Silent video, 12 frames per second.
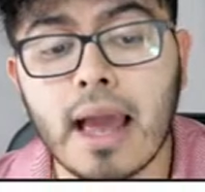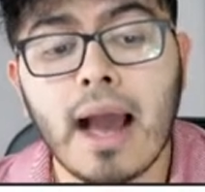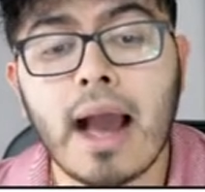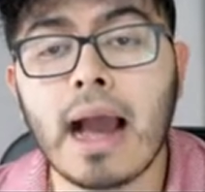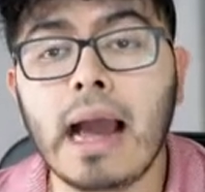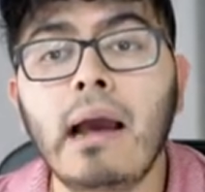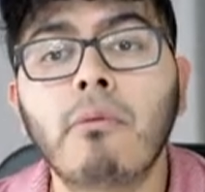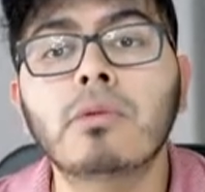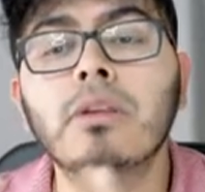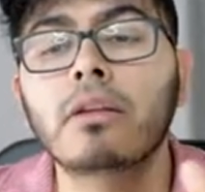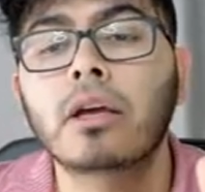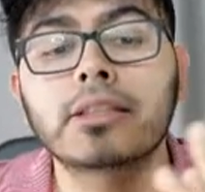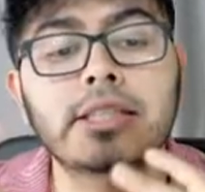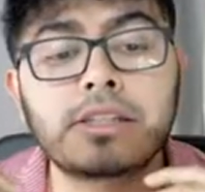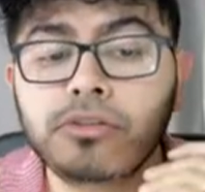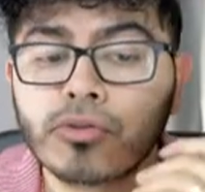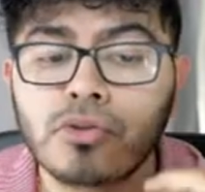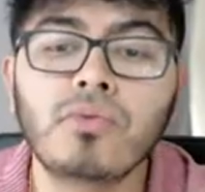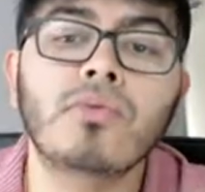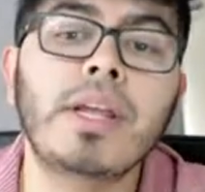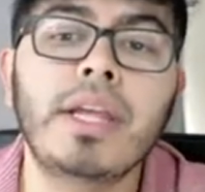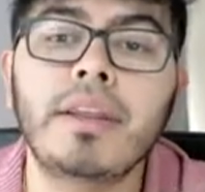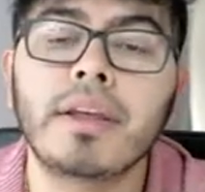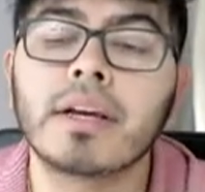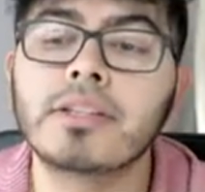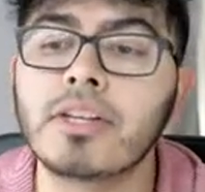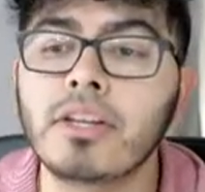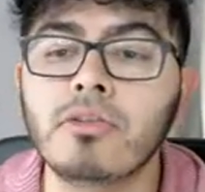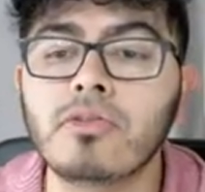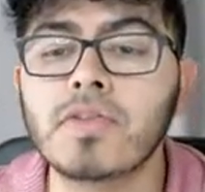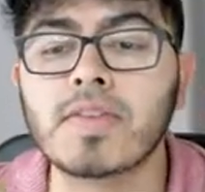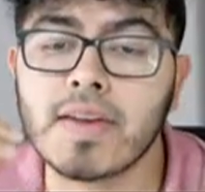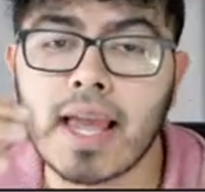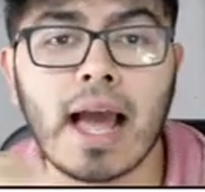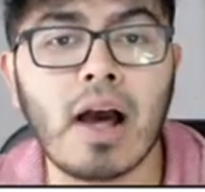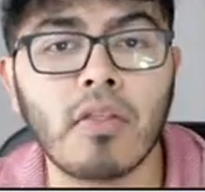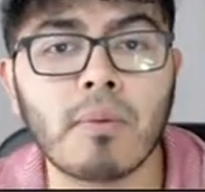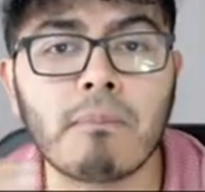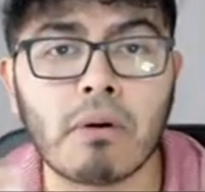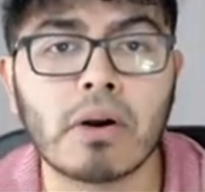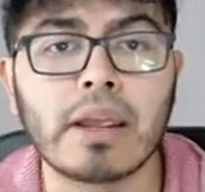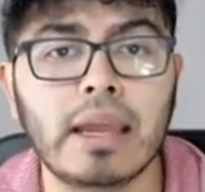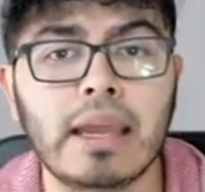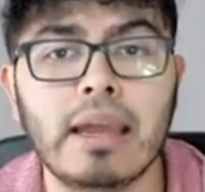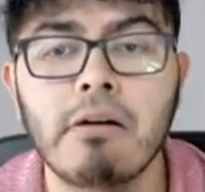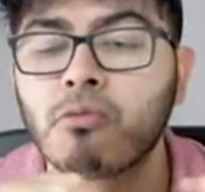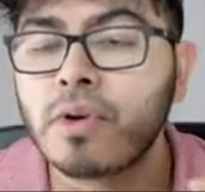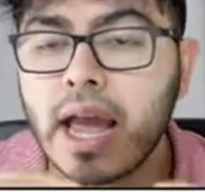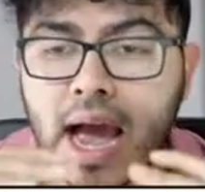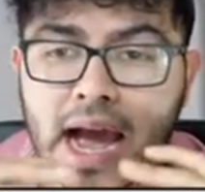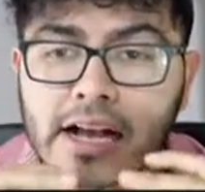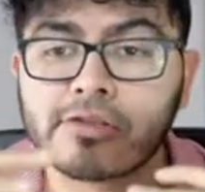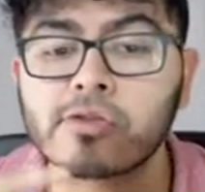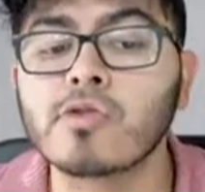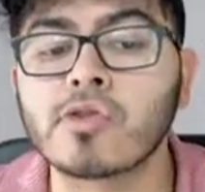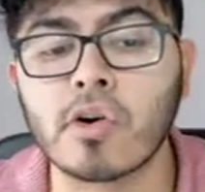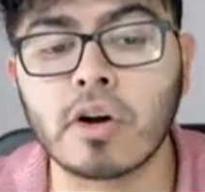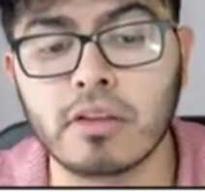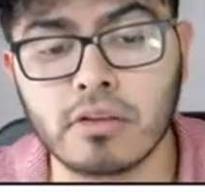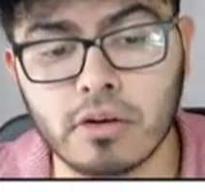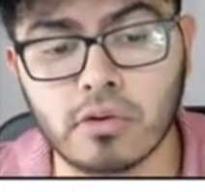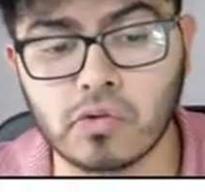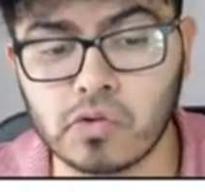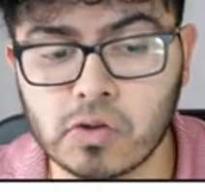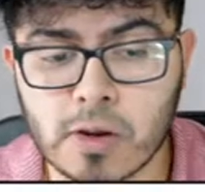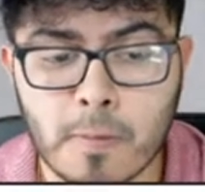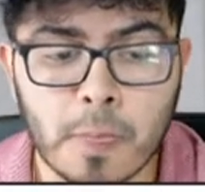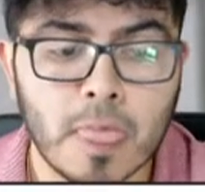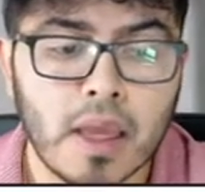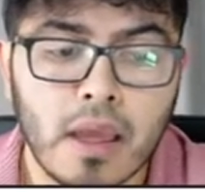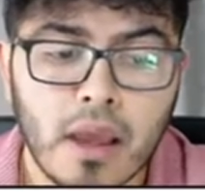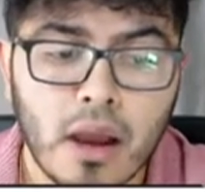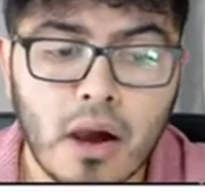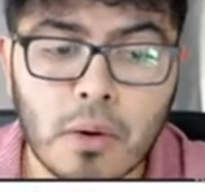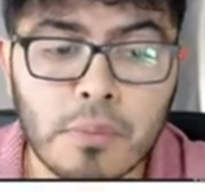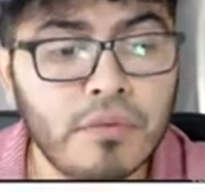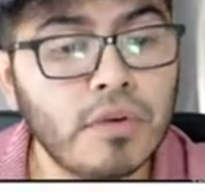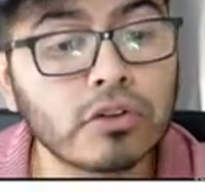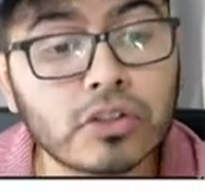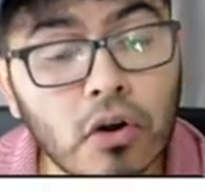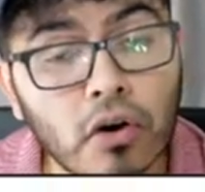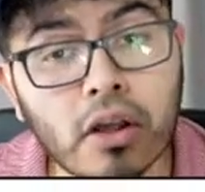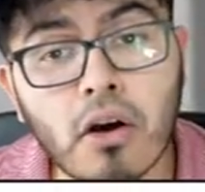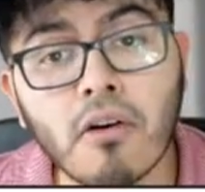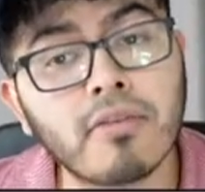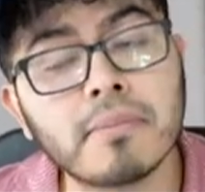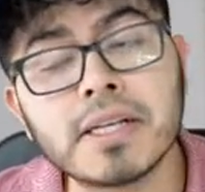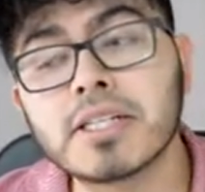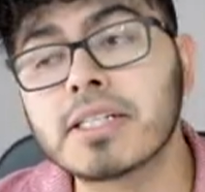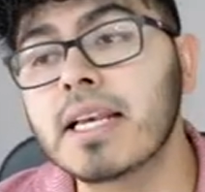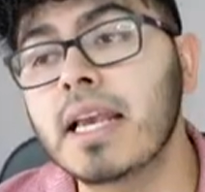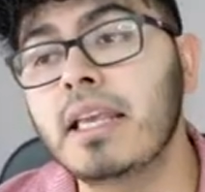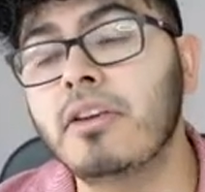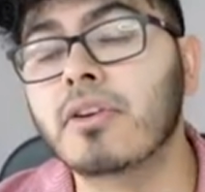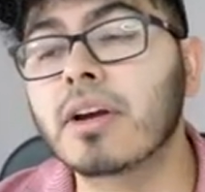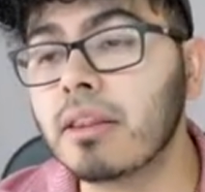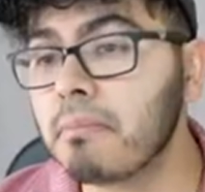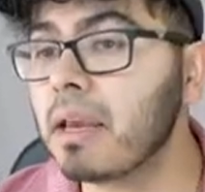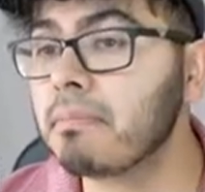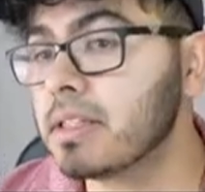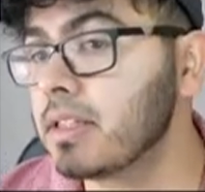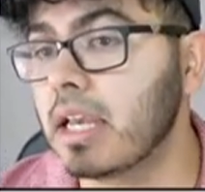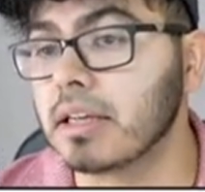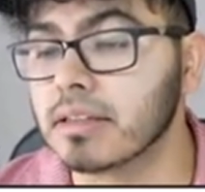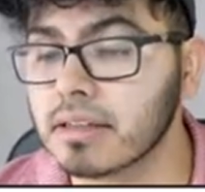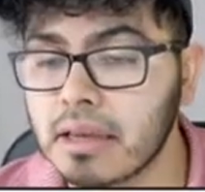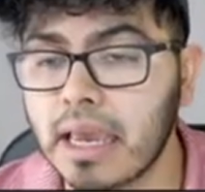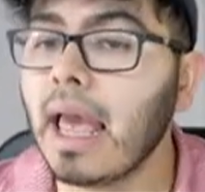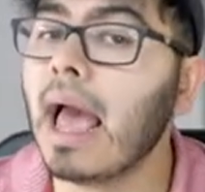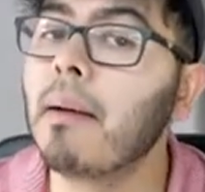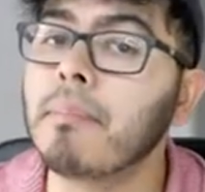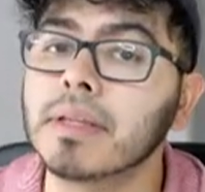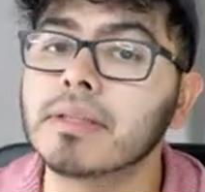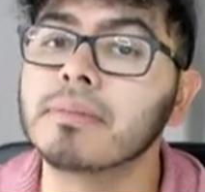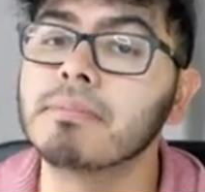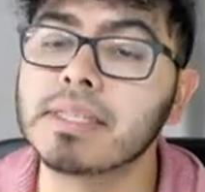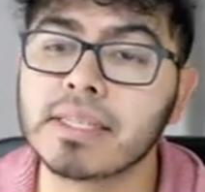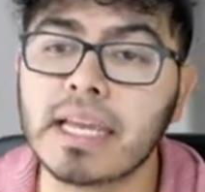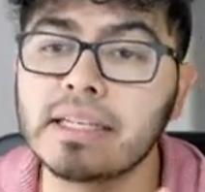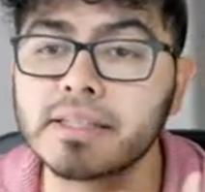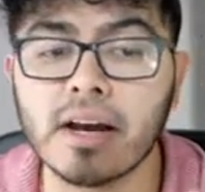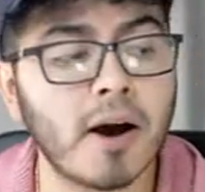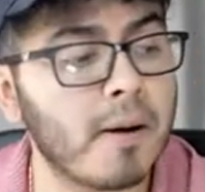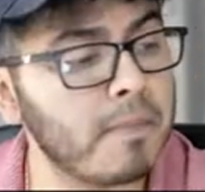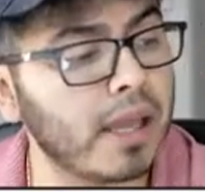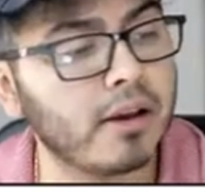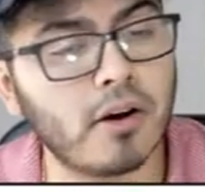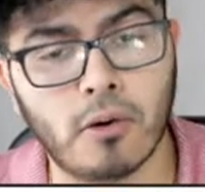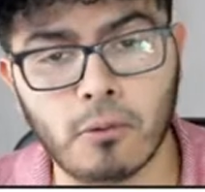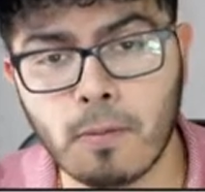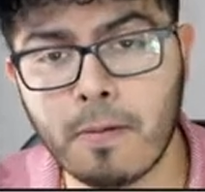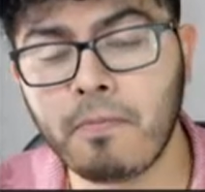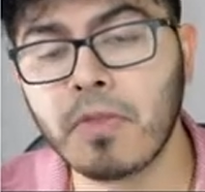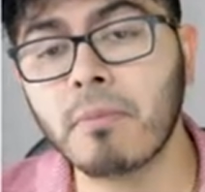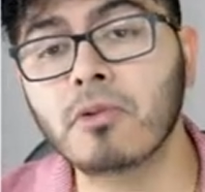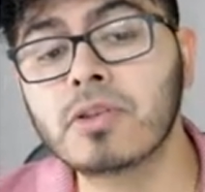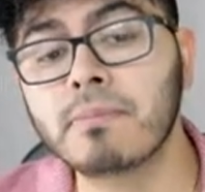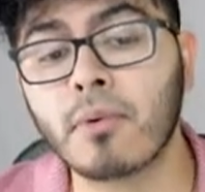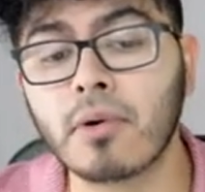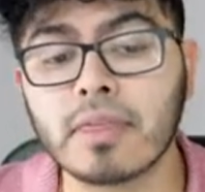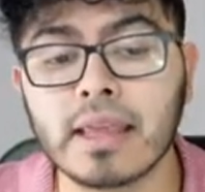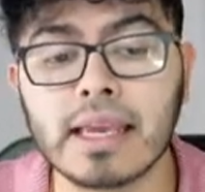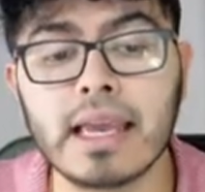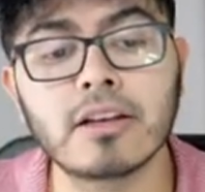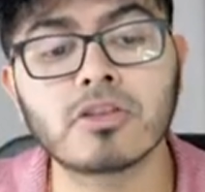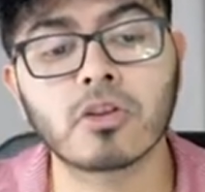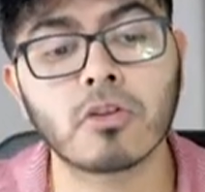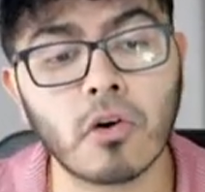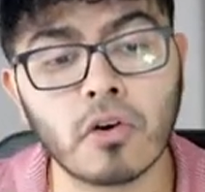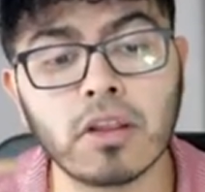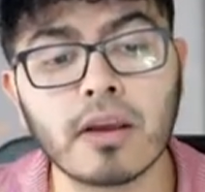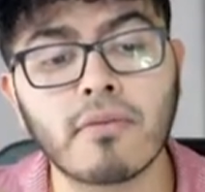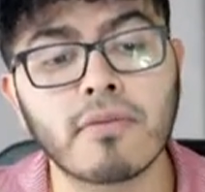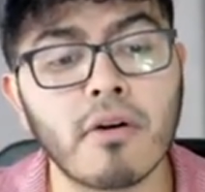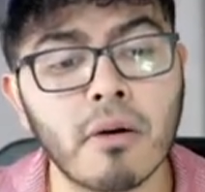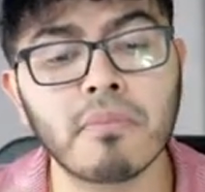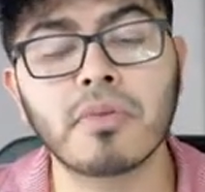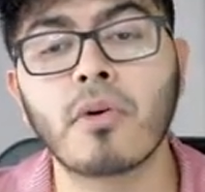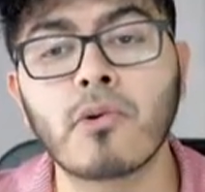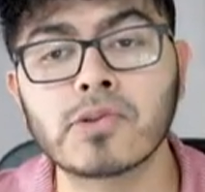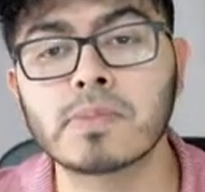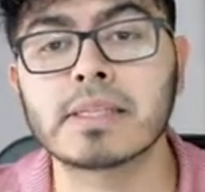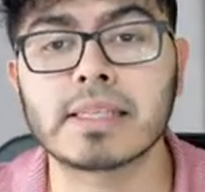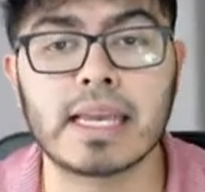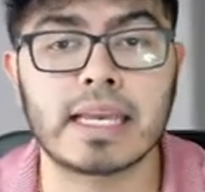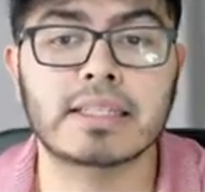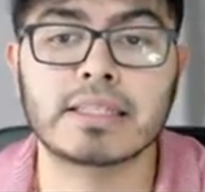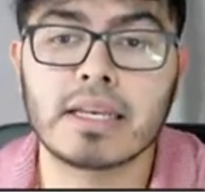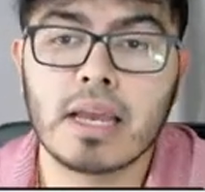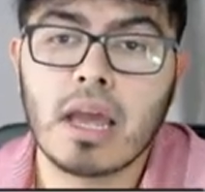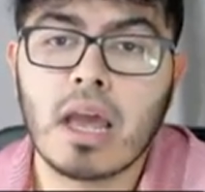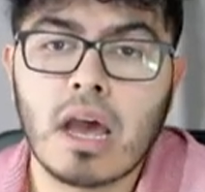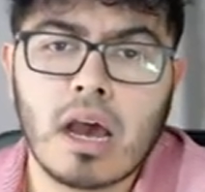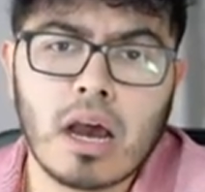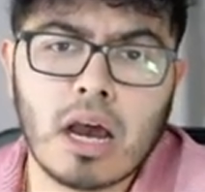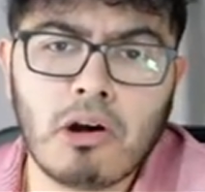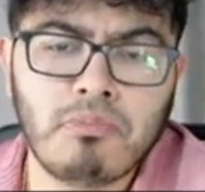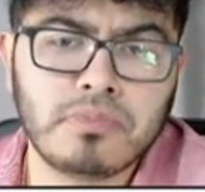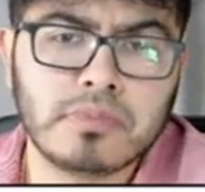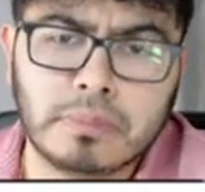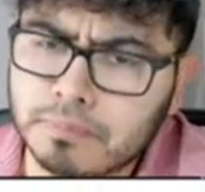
I would continue to read, continue to see how the market reacts to certain news. Um, if you're starting off, let me just say, you're going to make mistakes. It happens. Mistakes come and go. The most important thing is learning from those mistakes. Um,